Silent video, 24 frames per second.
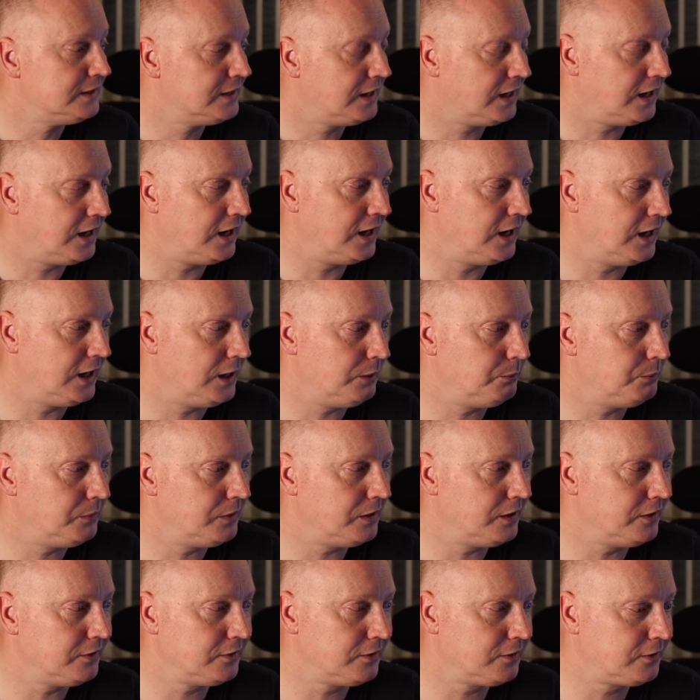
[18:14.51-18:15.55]

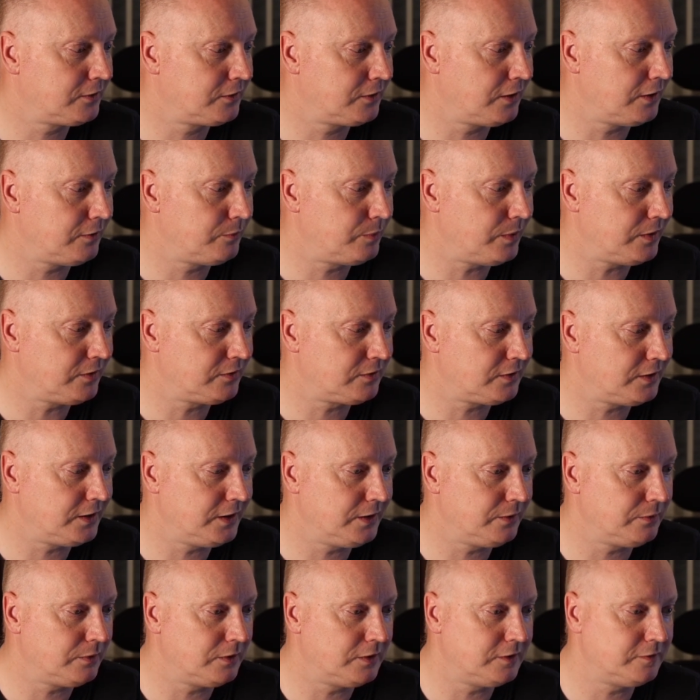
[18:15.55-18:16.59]
and they
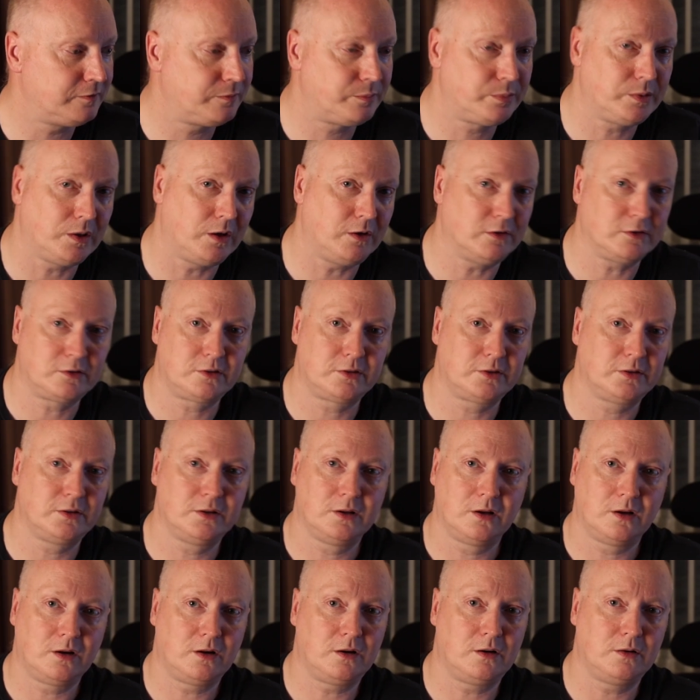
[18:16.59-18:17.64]
basically have blocked
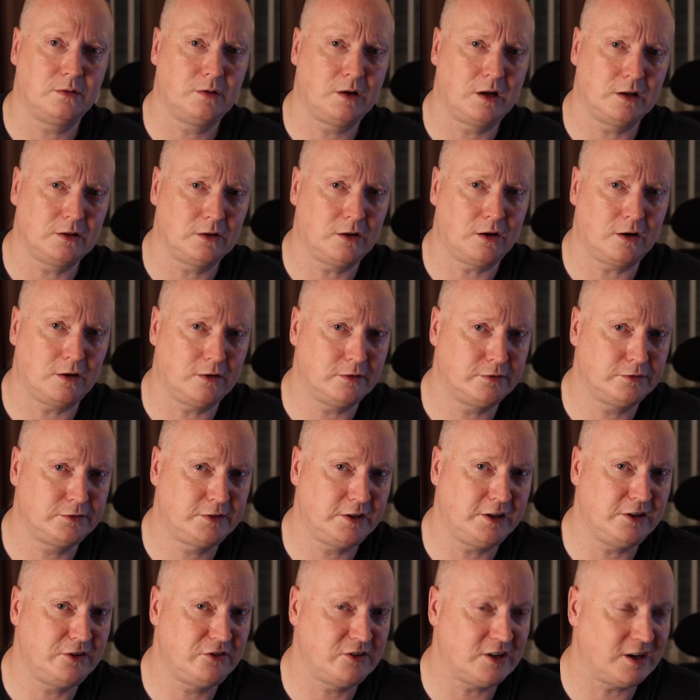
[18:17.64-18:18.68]
a lot of
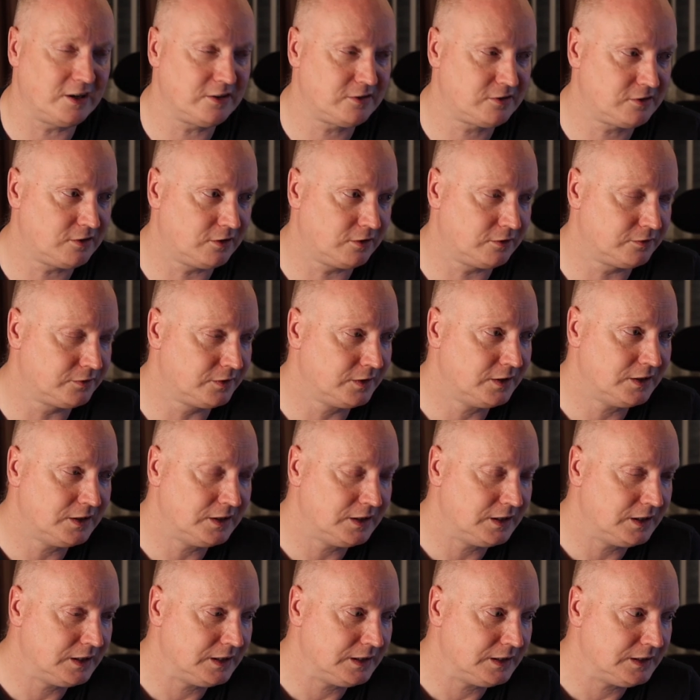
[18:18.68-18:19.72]
DJI stuff.
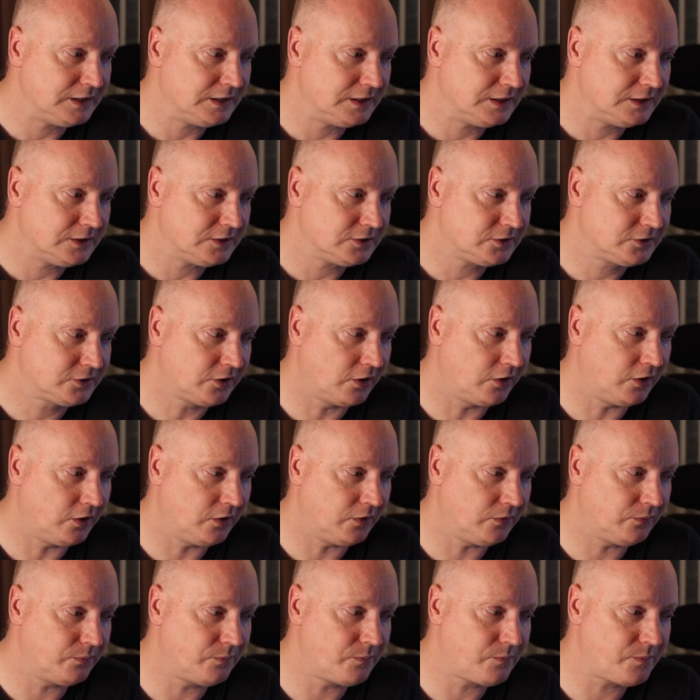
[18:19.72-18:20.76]

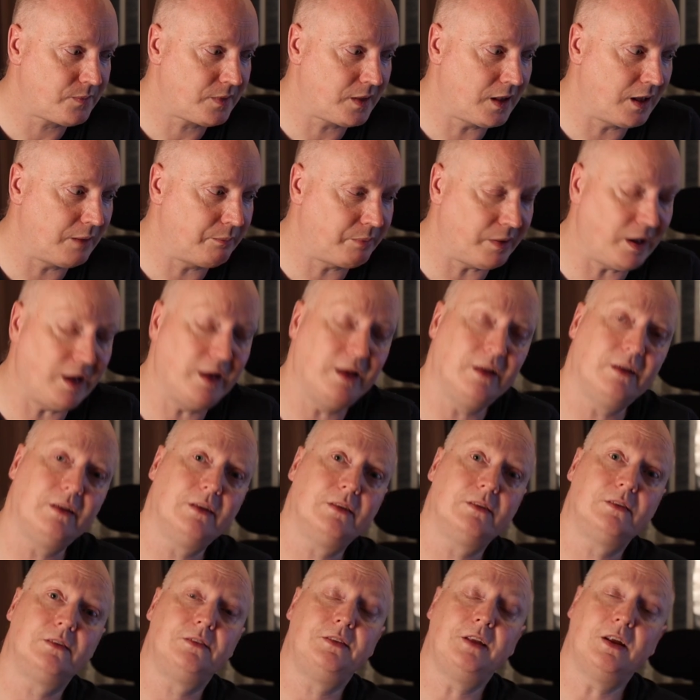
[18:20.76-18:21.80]
So, but
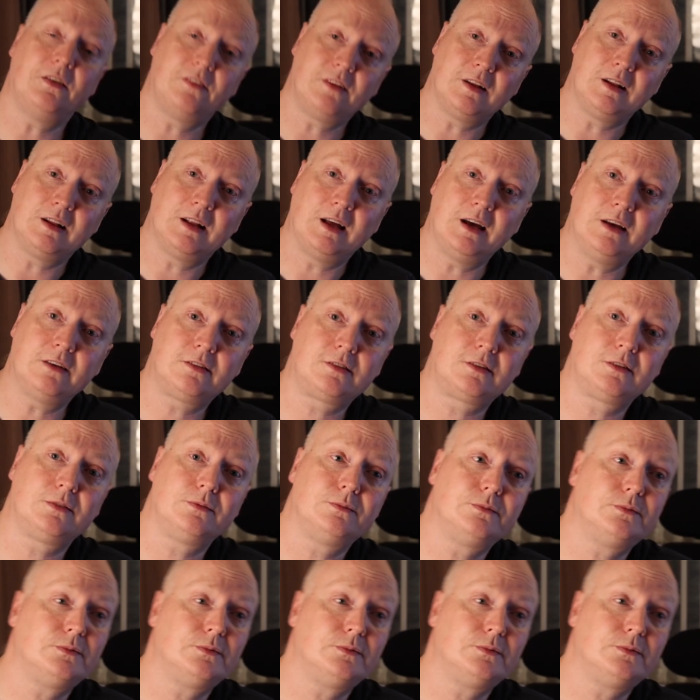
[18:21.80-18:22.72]
nevertheless,